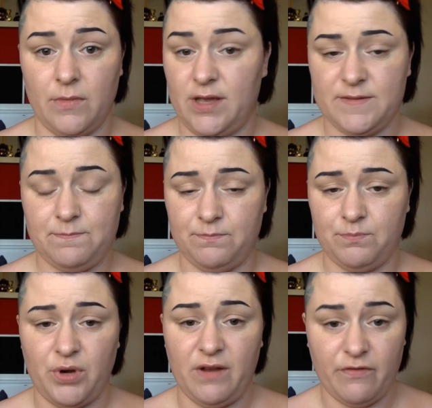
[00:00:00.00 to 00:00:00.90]
it's
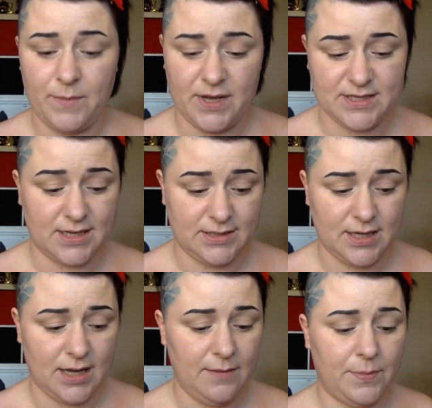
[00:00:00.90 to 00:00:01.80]
brilliant for my skin
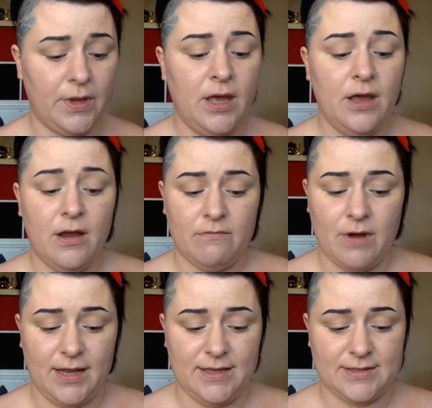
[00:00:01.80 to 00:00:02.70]
type.
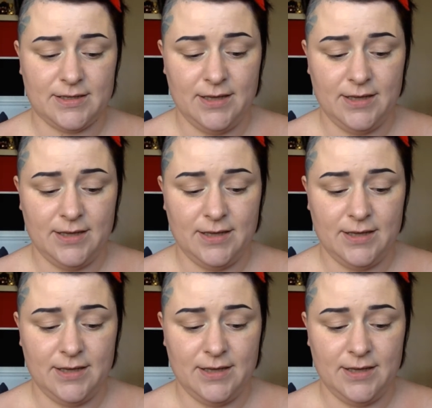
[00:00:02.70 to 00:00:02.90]
Right,